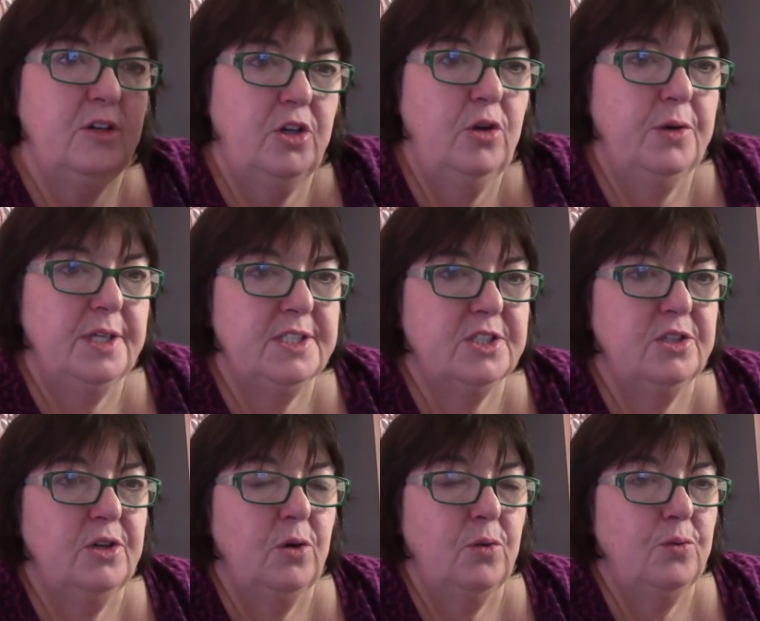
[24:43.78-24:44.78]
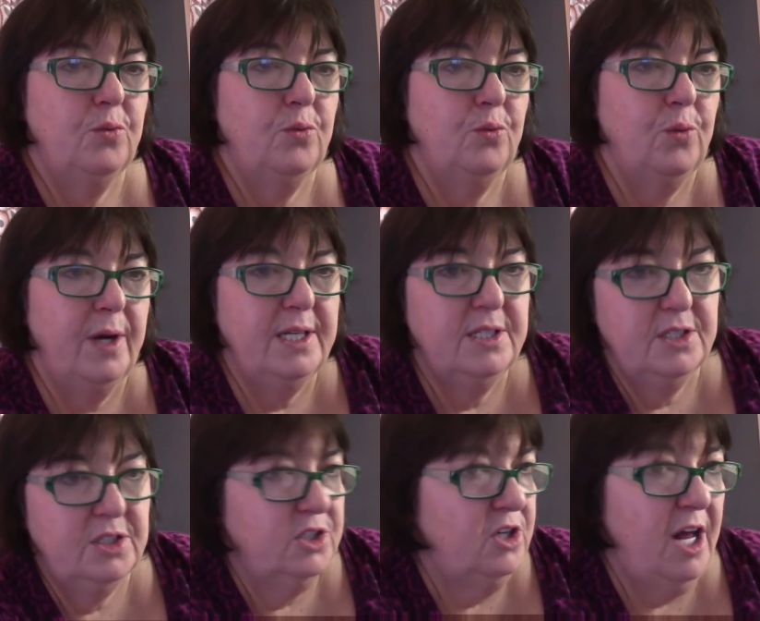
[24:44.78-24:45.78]
curious to know what
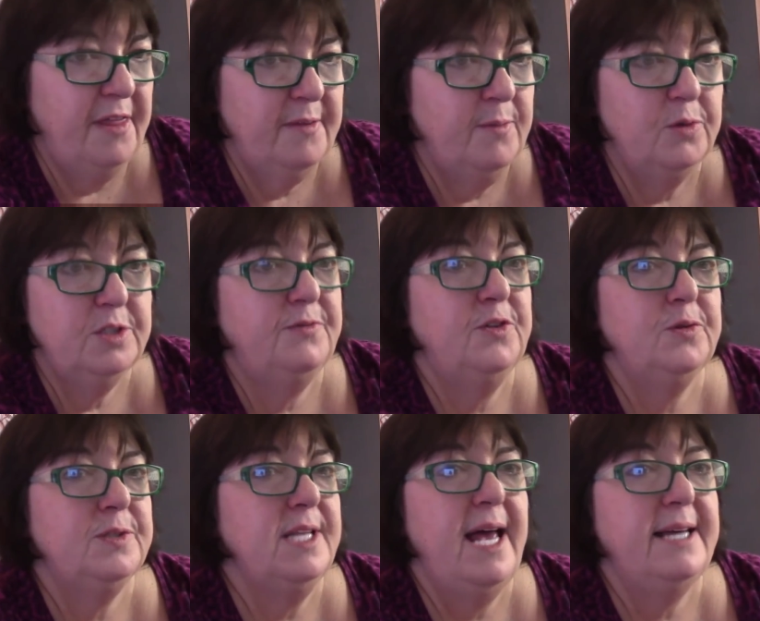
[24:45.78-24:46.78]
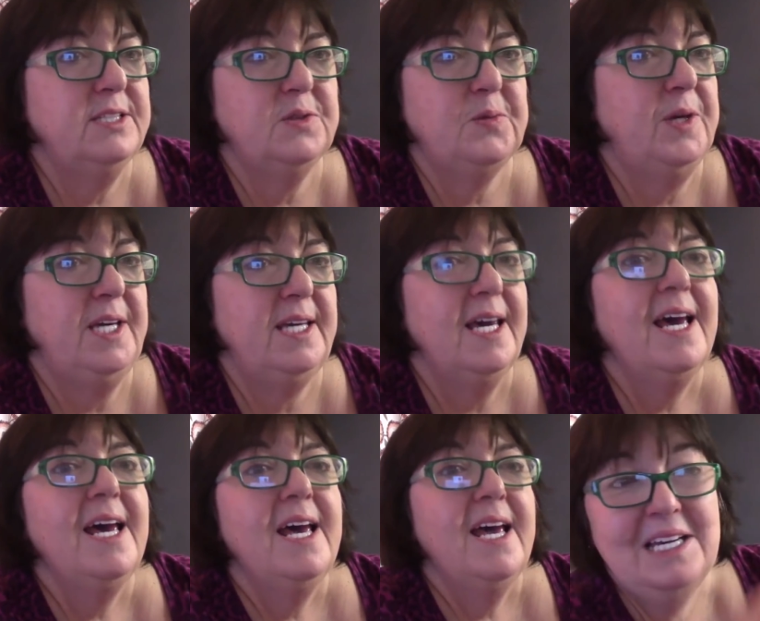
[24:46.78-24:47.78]
got the most views last week.
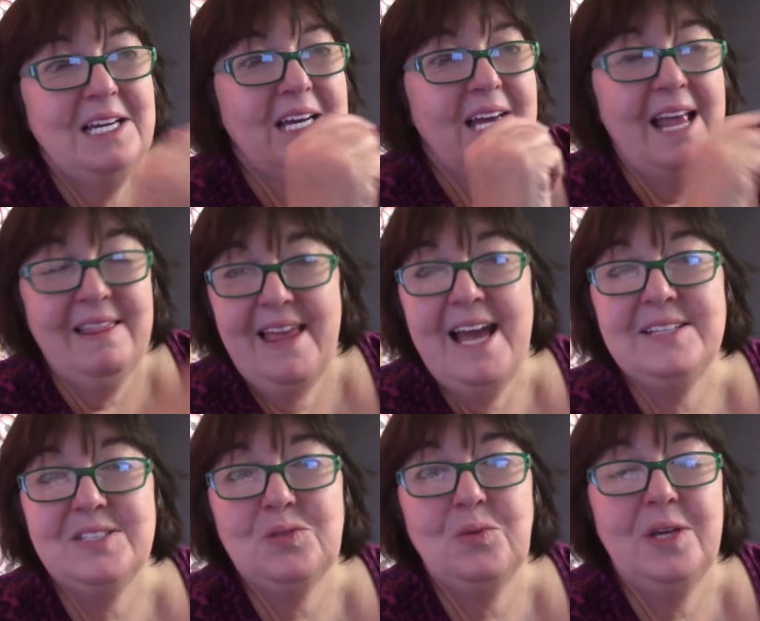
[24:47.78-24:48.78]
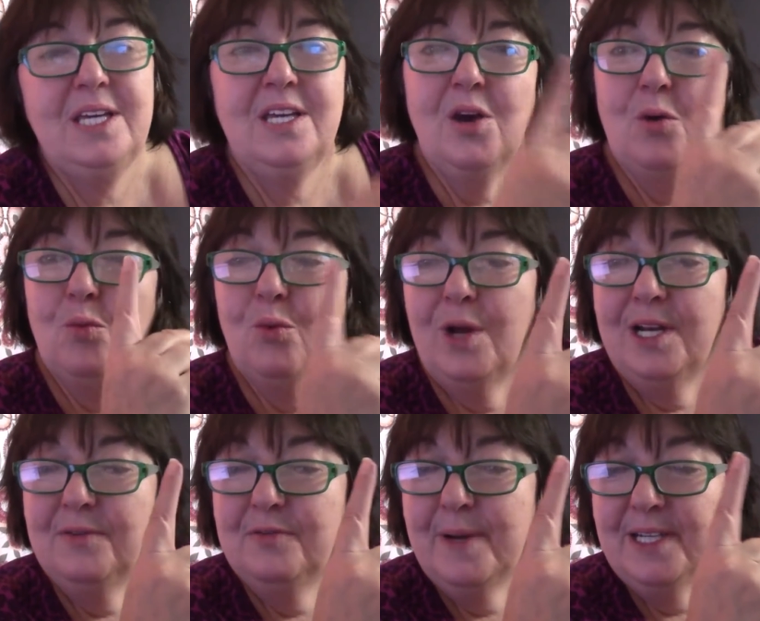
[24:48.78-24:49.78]
And last week, one
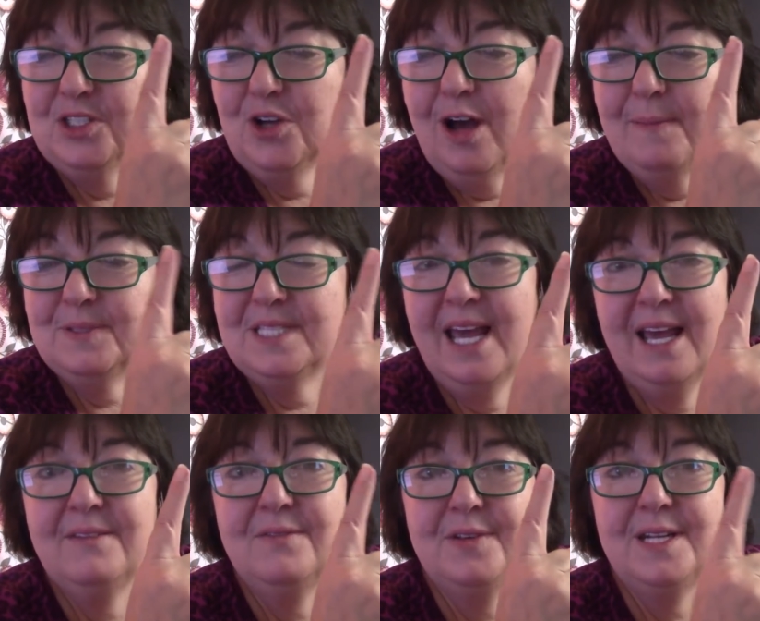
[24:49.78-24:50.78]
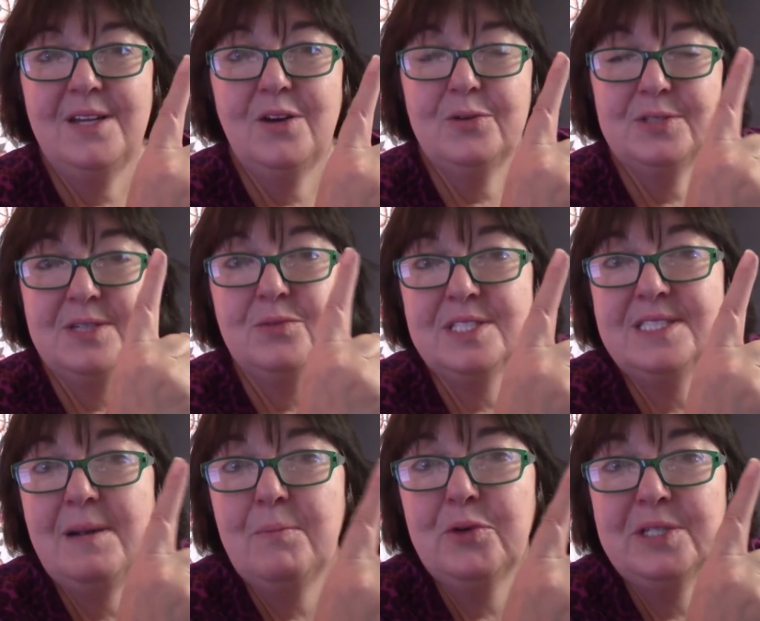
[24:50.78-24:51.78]
of my top 10 videos, it was
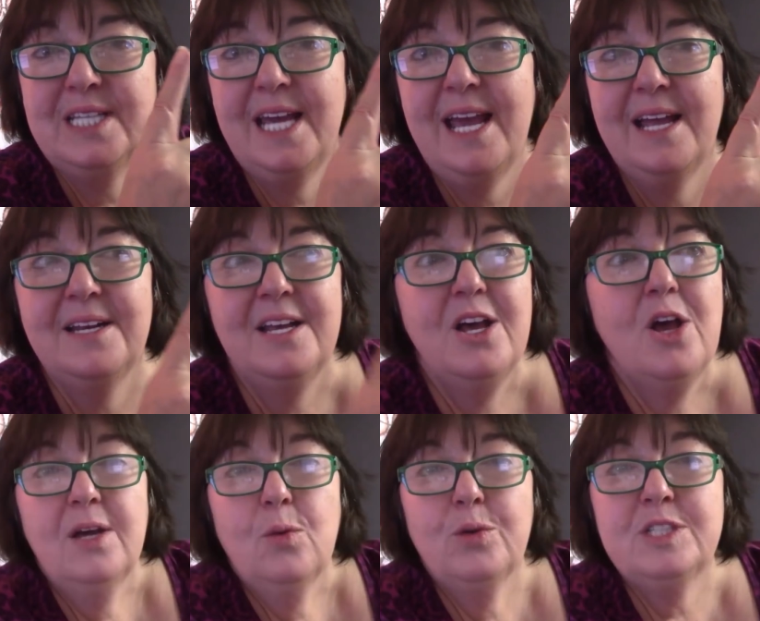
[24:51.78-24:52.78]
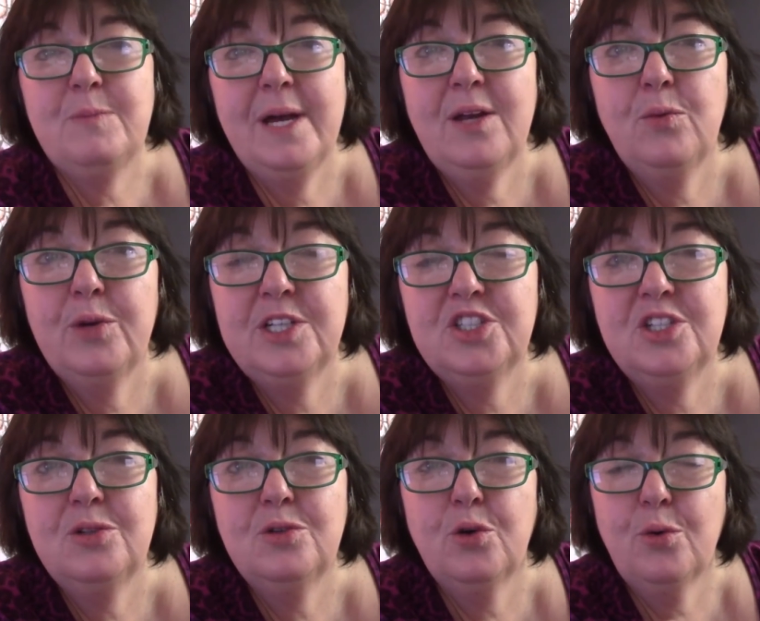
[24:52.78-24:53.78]
number 10, was my
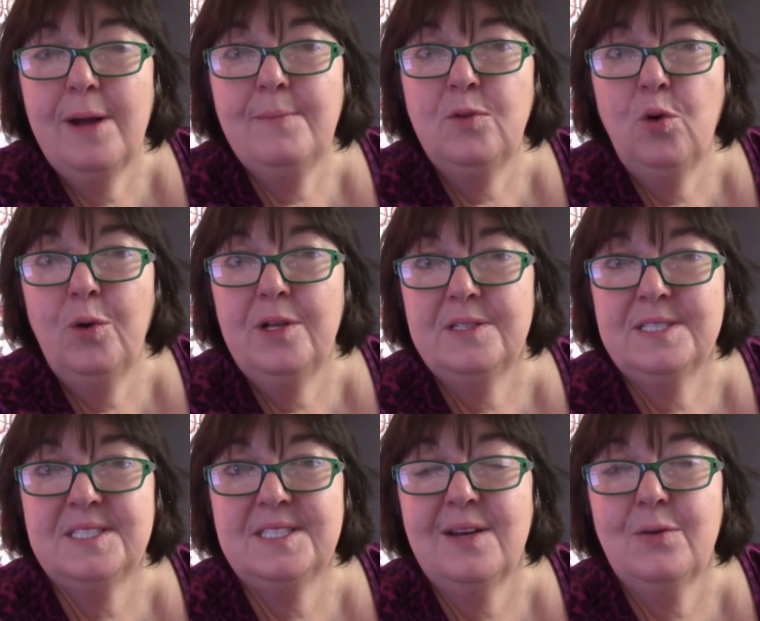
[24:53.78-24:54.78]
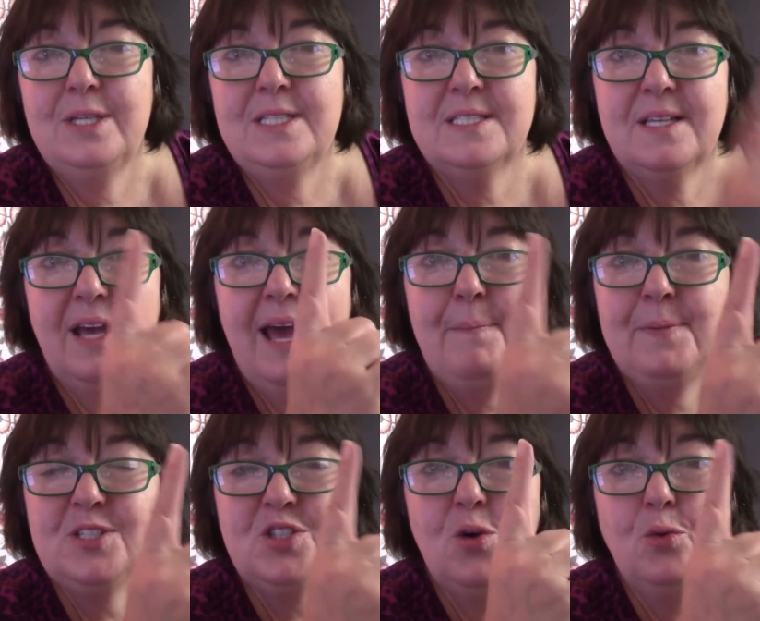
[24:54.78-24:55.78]
original crumb quilt series,
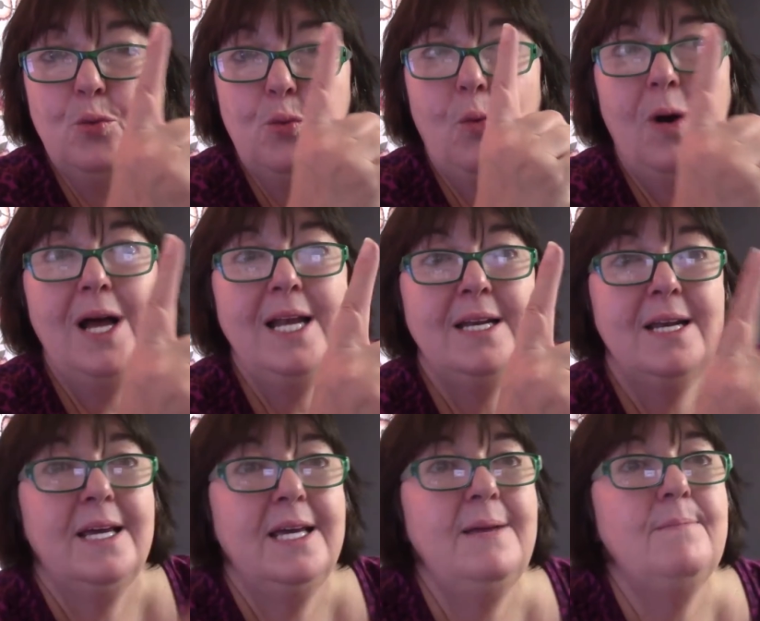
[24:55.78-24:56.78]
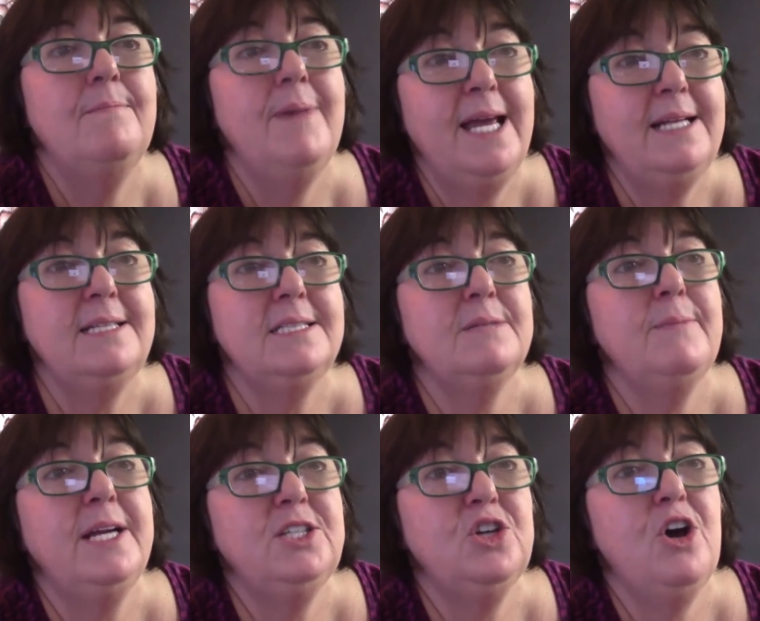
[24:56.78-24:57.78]
episode 1. It made it to
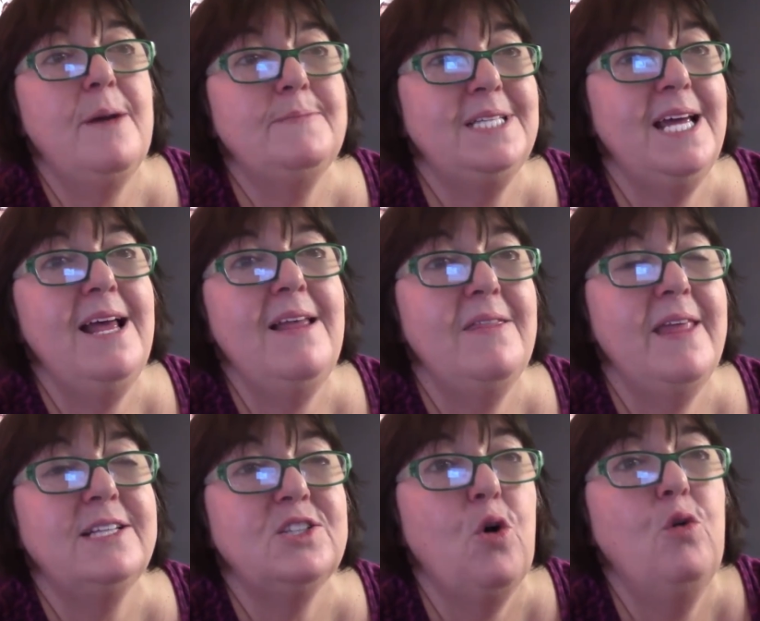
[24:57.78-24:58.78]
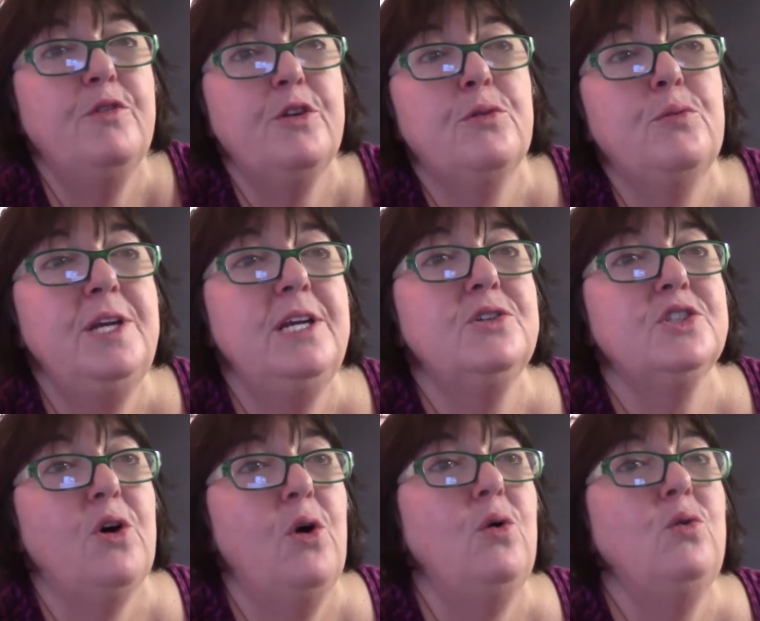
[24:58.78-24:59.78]
my top 10. That's over 3
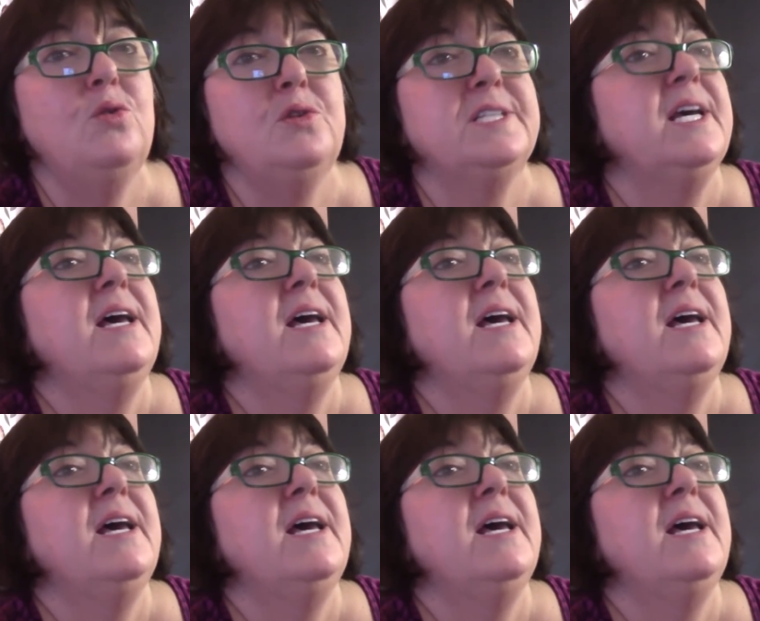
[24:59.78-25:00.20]
years old.